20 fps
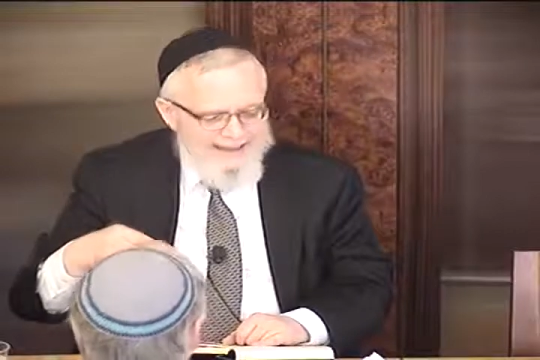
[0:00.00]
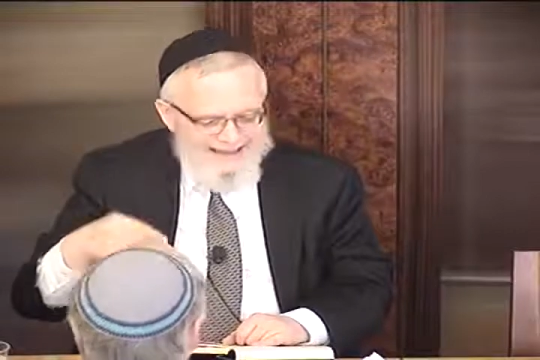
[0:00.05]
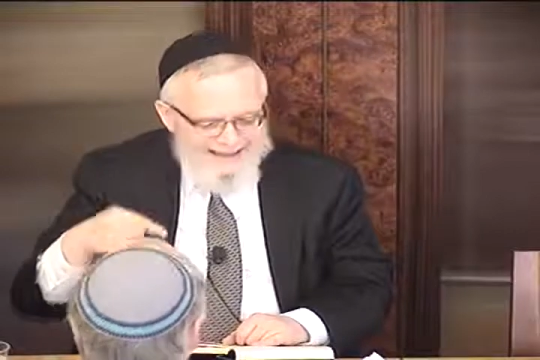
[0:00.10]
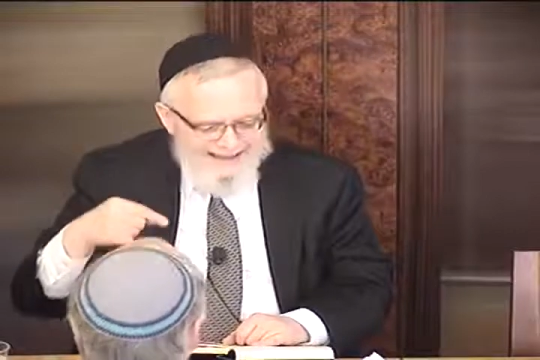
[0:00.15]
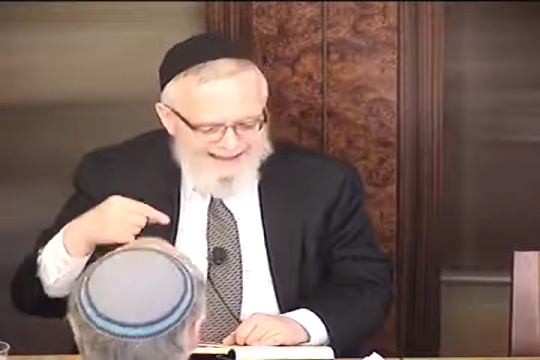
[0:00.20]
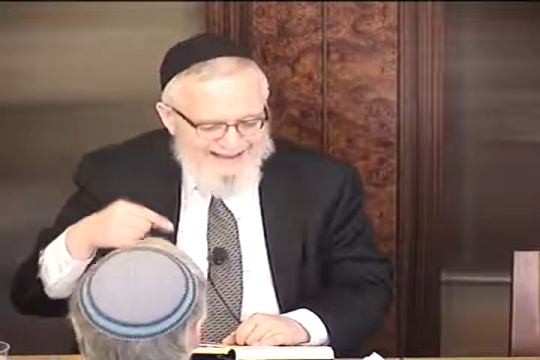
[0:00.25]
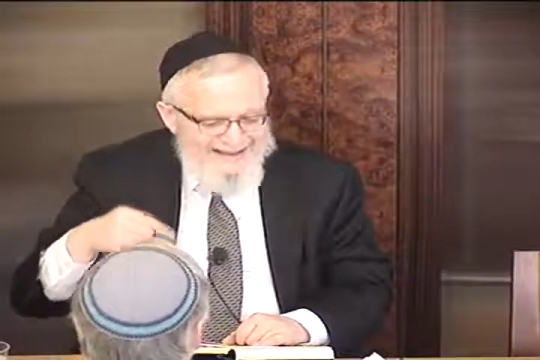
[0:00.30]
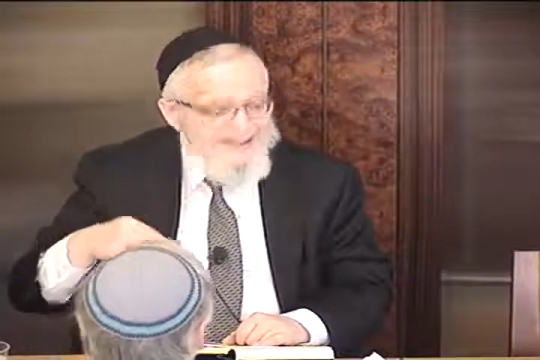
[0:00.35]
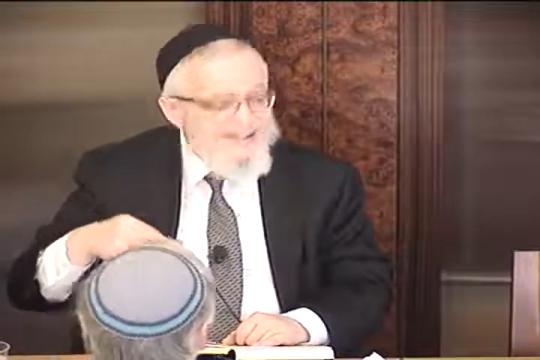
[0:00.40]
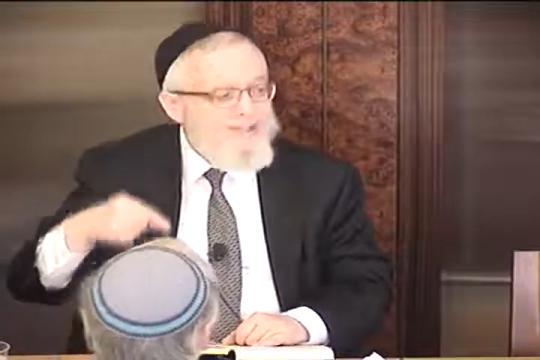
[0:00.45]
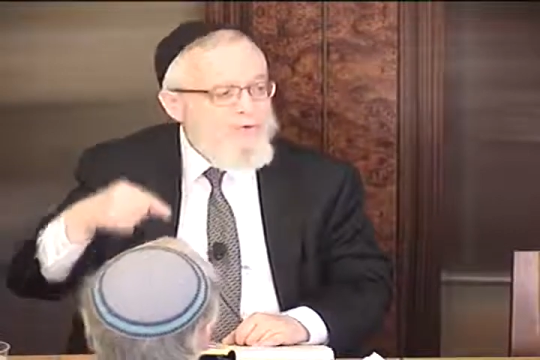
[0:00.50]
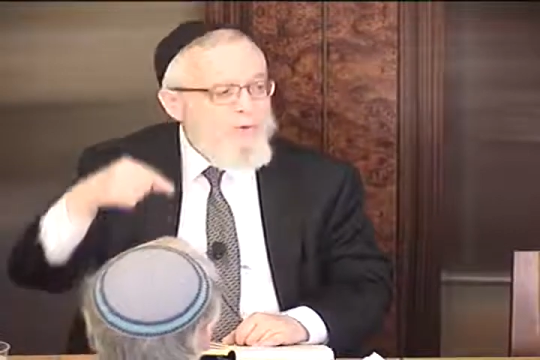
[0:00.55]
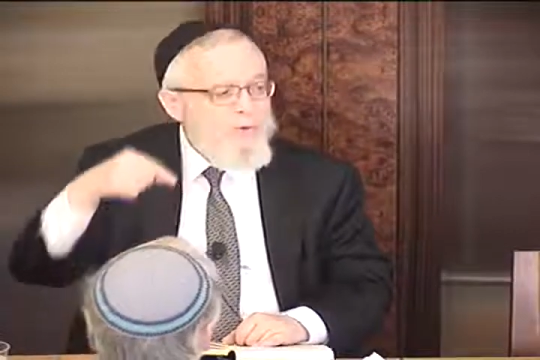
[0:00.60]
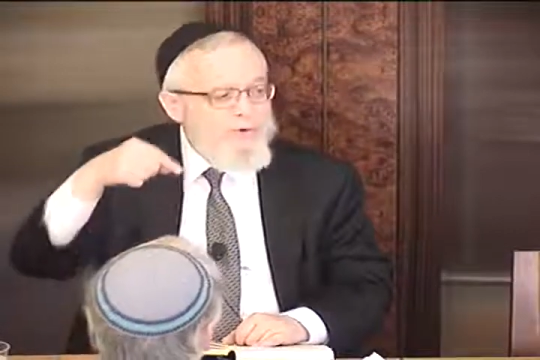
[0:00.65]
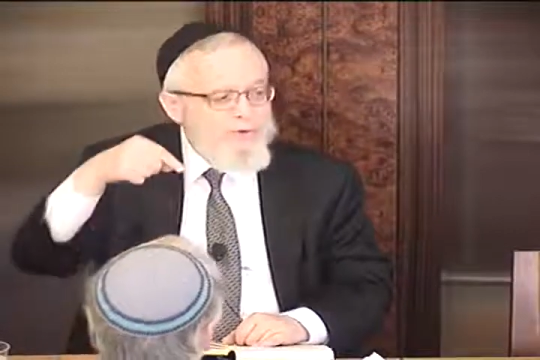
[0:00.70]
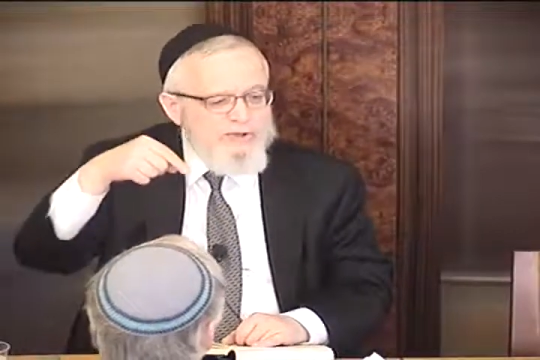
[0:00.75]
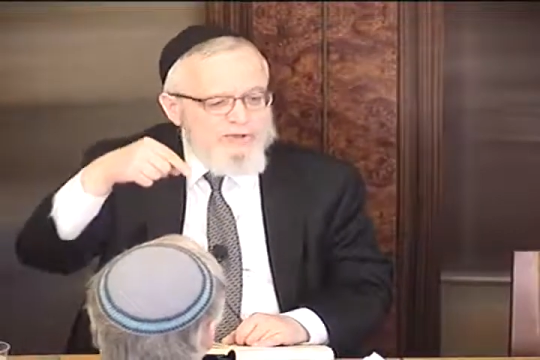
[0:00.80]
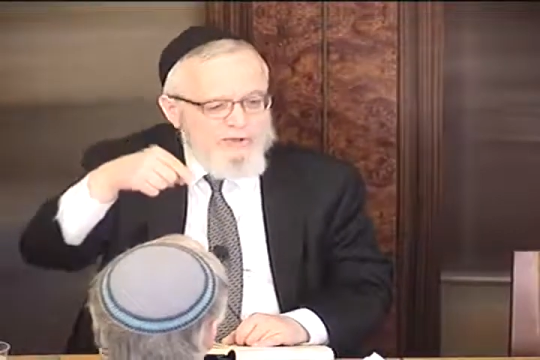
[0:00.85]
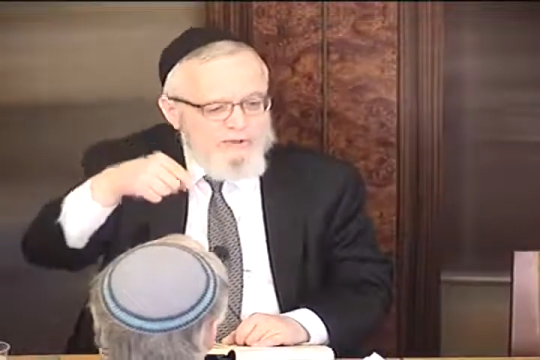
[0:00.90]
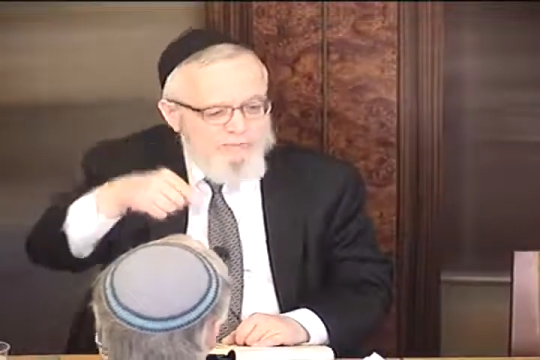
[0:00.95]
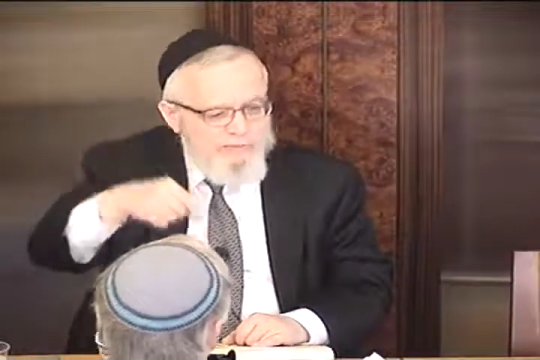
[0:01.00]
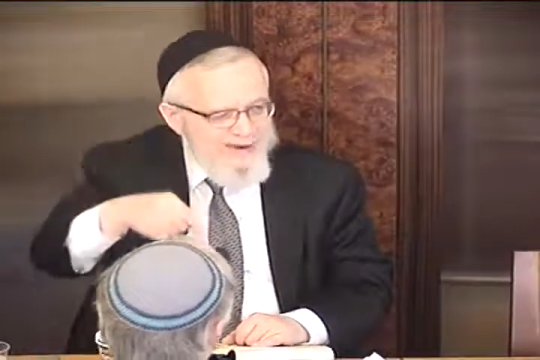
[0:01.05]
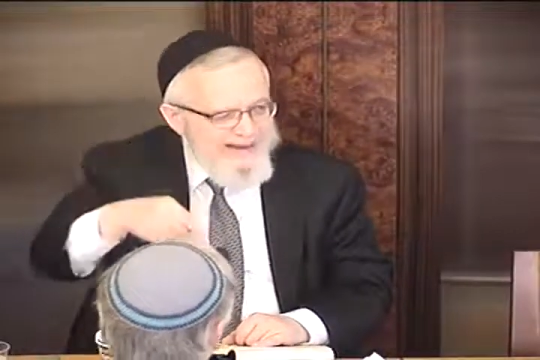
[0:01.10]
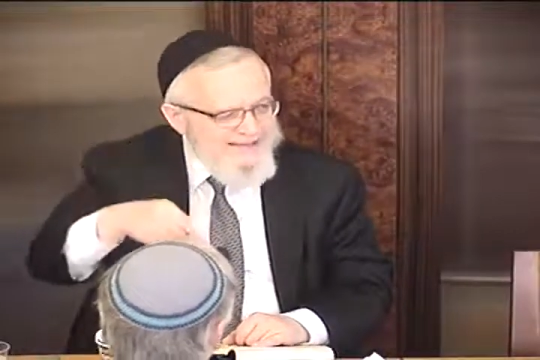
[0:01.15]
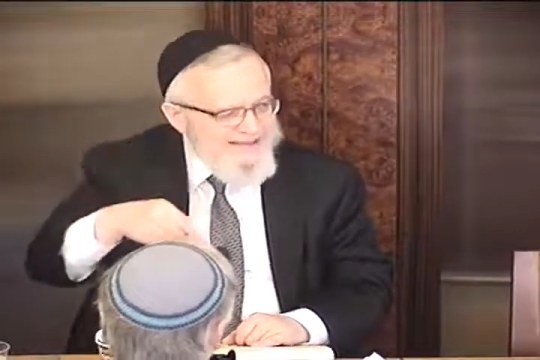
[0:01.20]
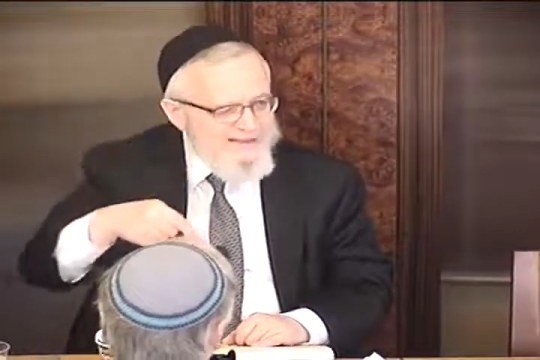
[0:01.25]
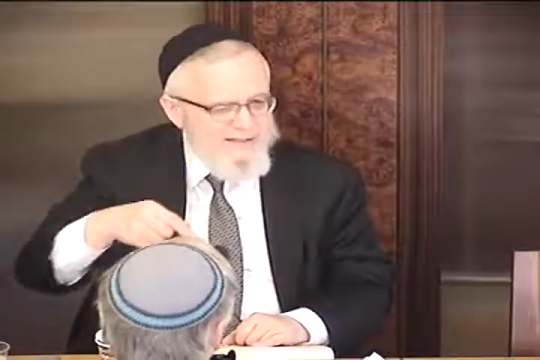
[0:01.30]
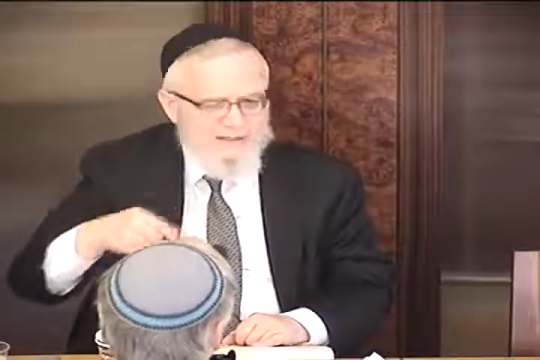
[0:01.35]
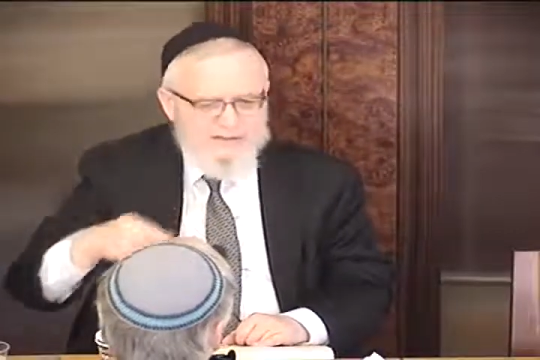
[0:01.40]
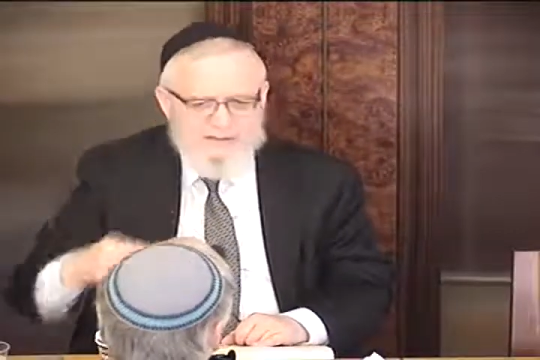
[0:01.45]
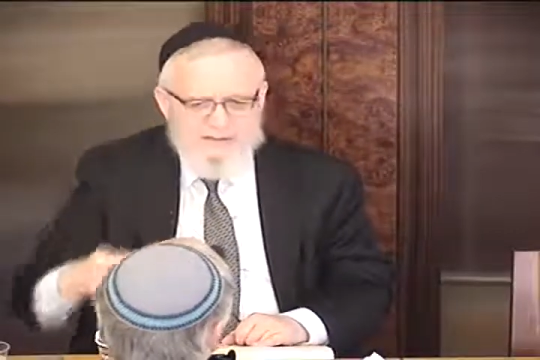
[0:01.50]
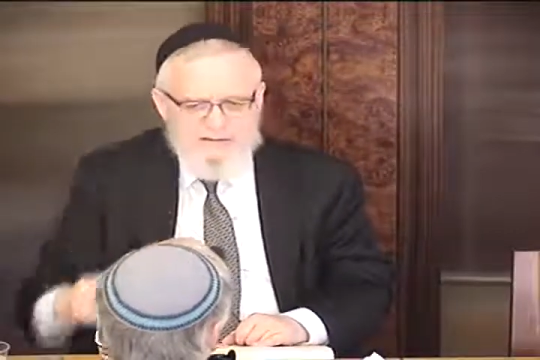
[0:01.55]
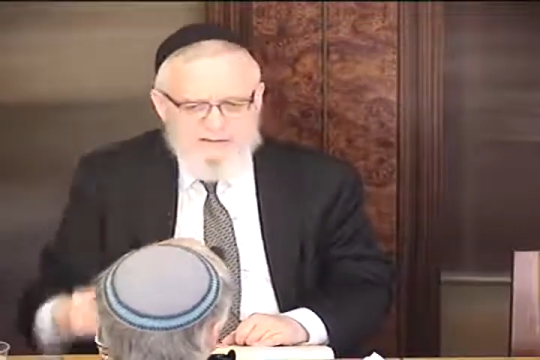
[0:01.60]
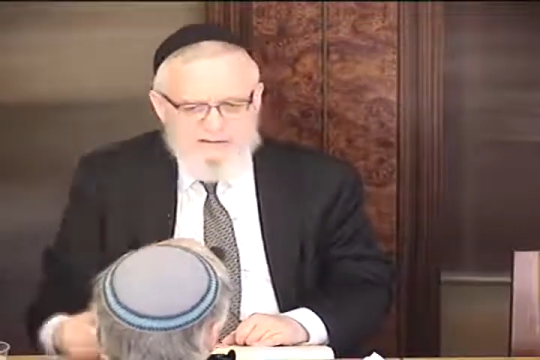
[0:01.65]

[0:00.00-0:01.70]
He's the one who's suppressing